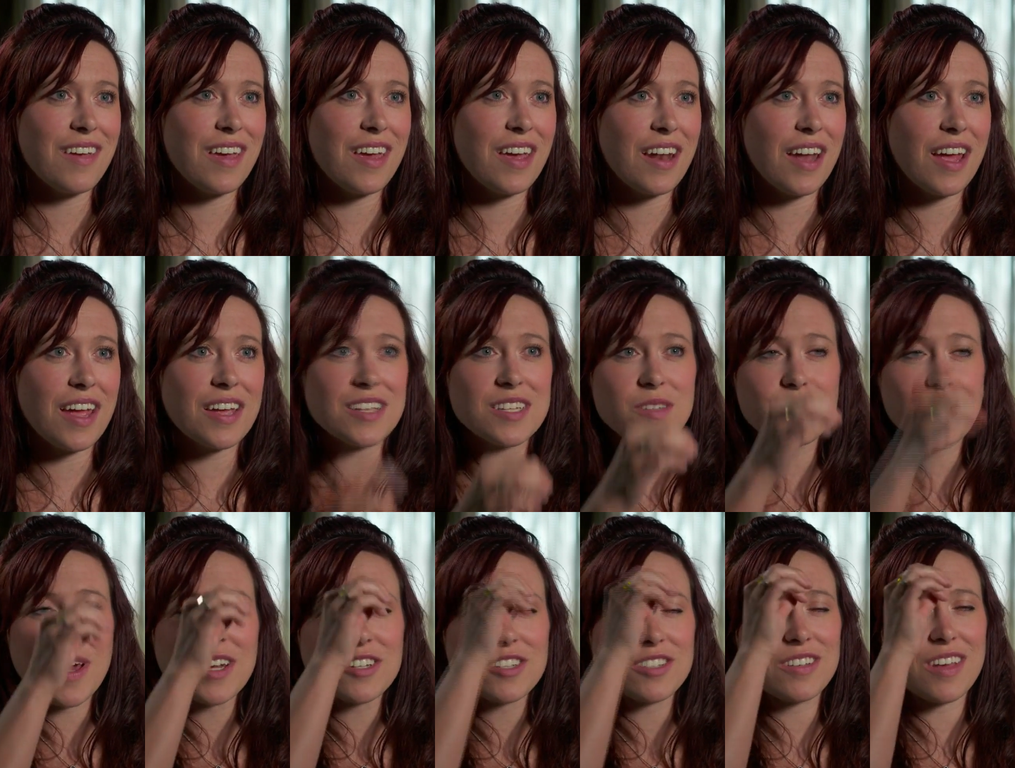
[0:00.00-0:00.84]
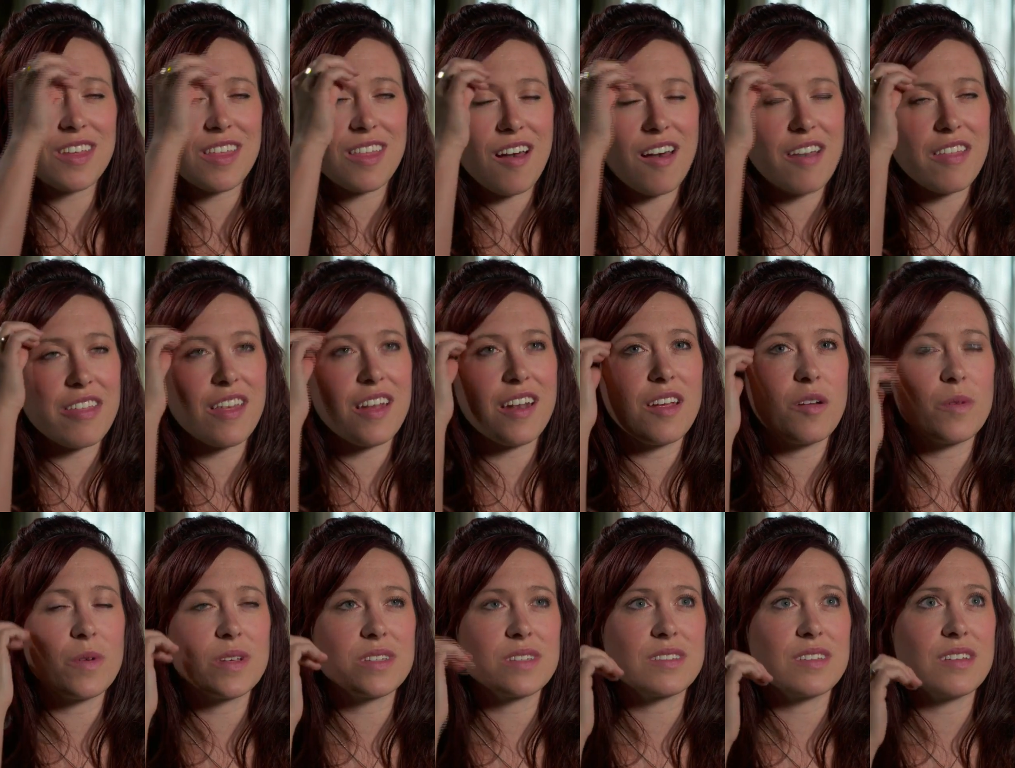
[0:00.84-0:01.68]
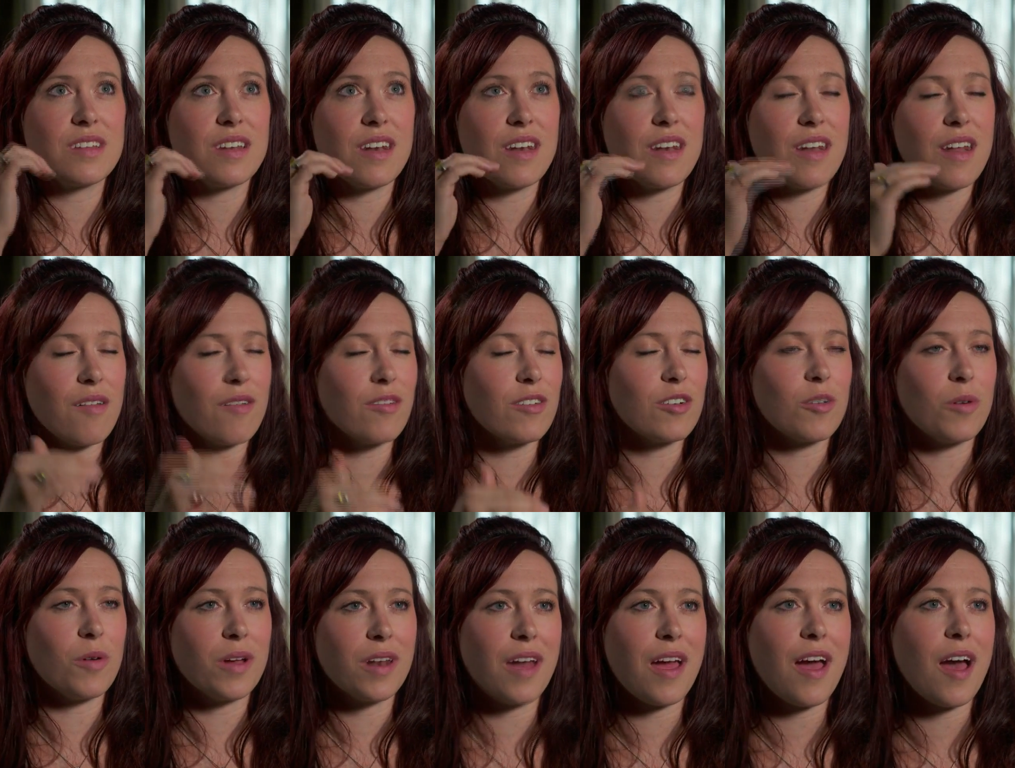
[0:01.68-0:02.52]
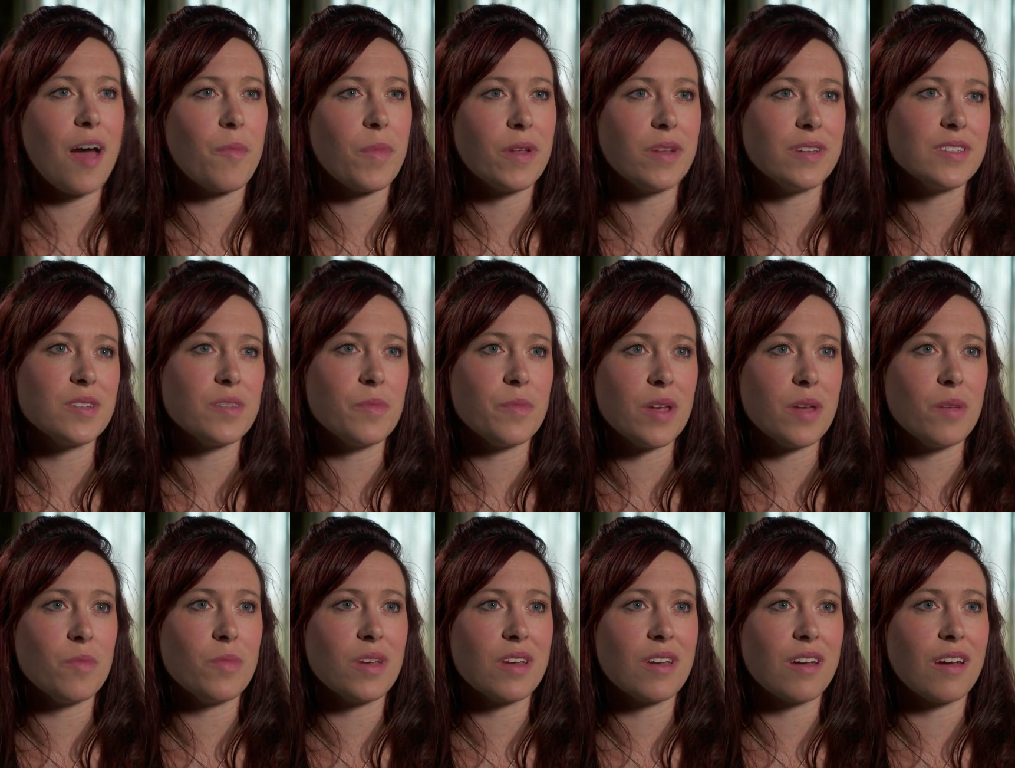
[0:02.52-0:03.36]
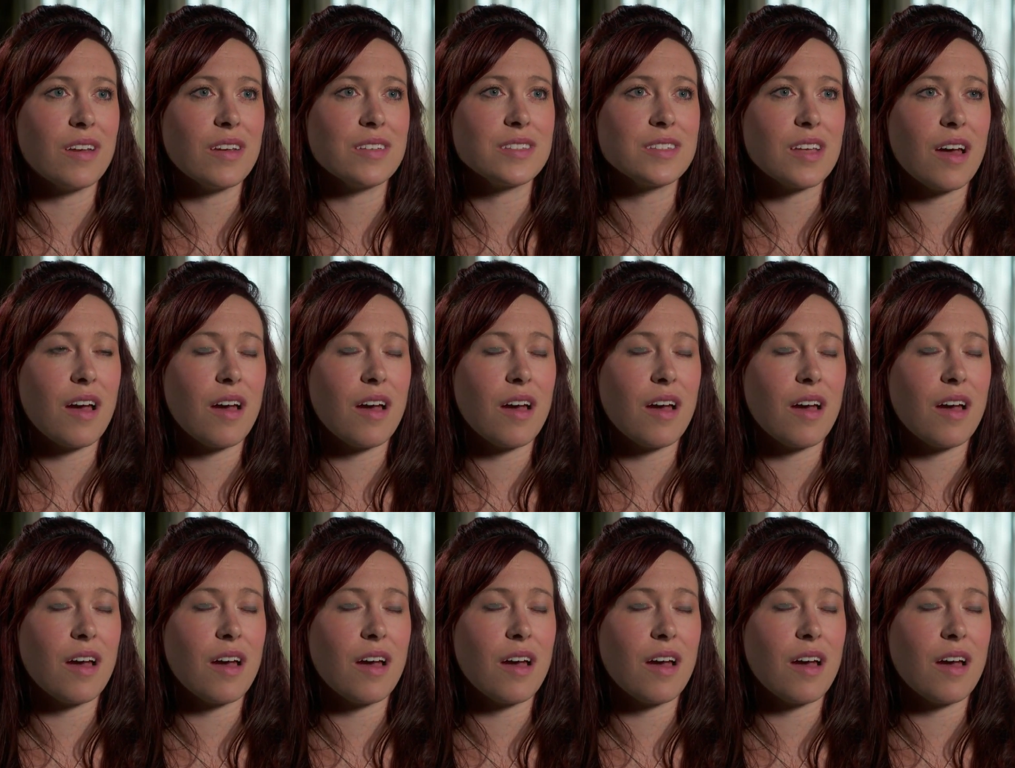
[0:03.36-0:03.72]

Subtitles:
And I especially thought that it was never going to happen to me because